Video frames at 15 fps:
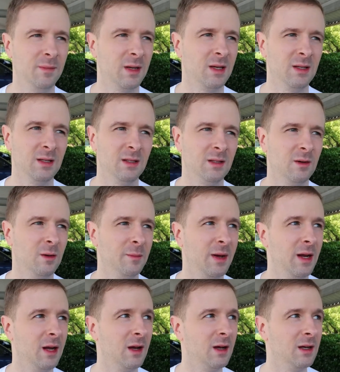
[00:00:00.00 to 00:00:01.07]
because oh
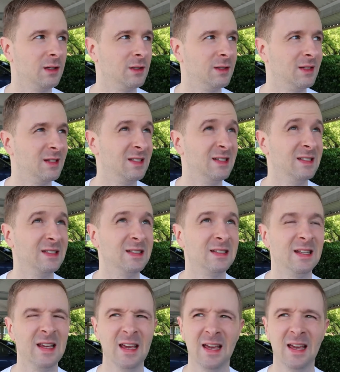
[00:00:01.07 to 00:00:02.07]
my gosh, it just